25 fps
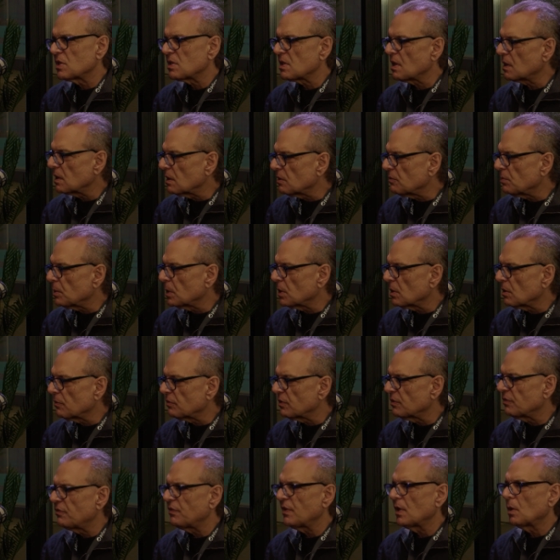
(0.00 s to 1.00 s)
starting point
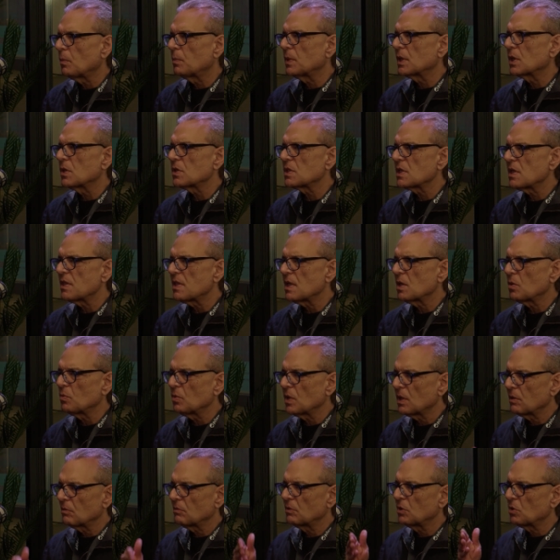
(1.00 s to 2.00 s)
of the film because I think
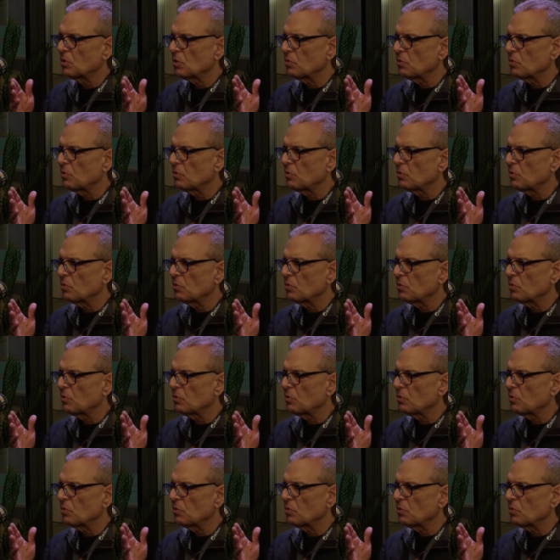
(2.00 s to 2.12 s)
when you